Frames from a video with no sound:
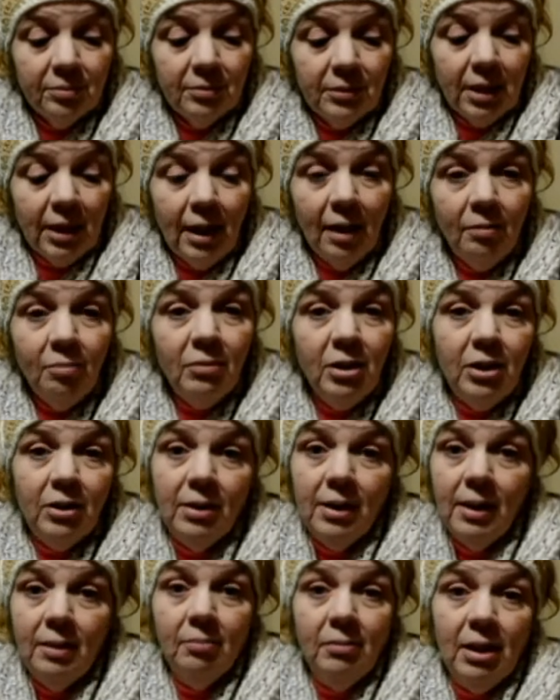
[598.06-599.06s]
love me or
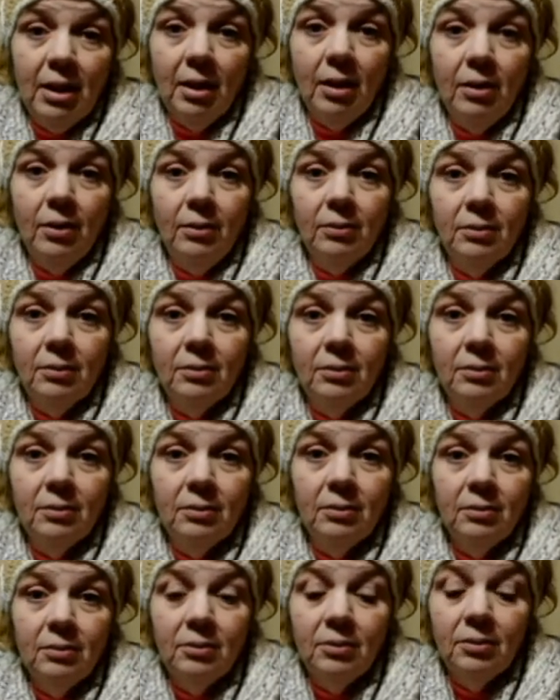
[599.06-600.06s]
leave me alone.
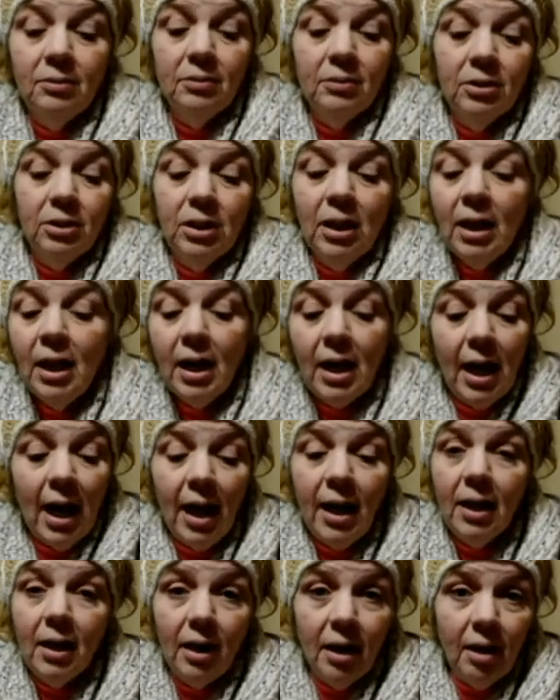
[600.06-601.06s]
You ain't
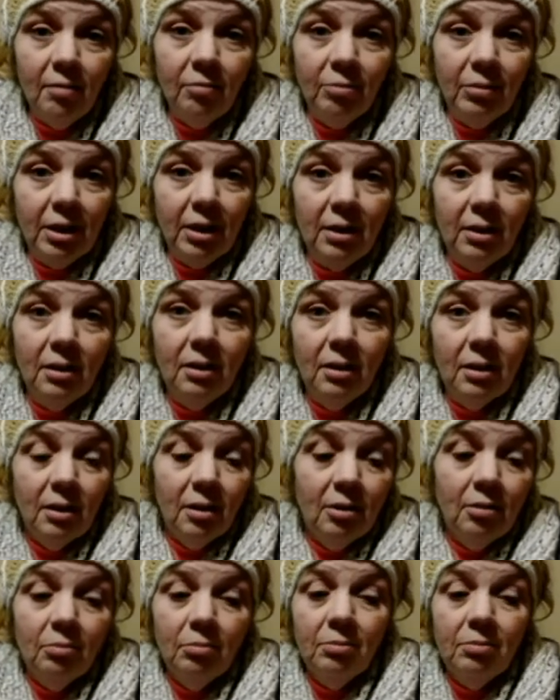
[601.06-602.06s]
gotta love me.
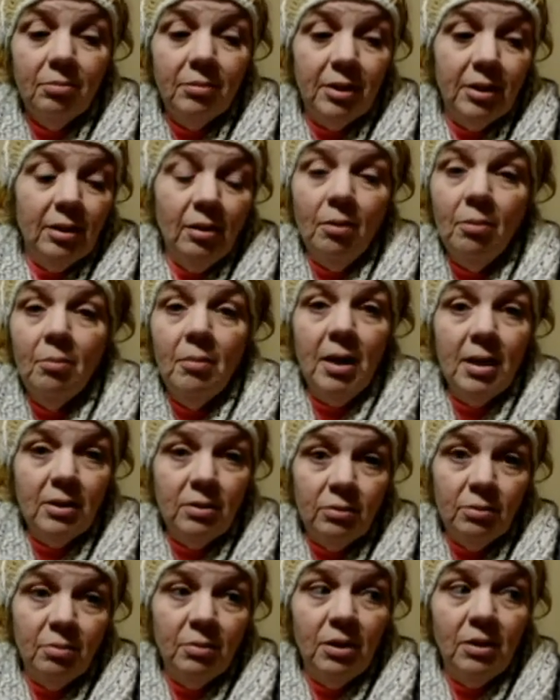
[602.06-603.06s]
But don't mess
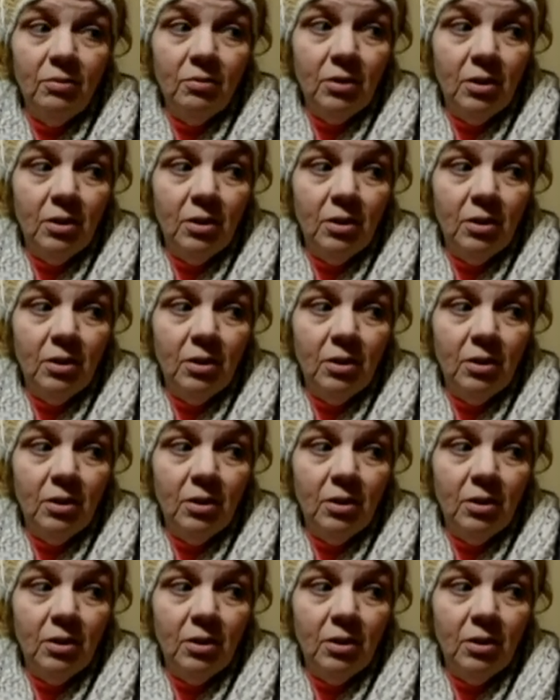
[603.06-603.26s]
with me if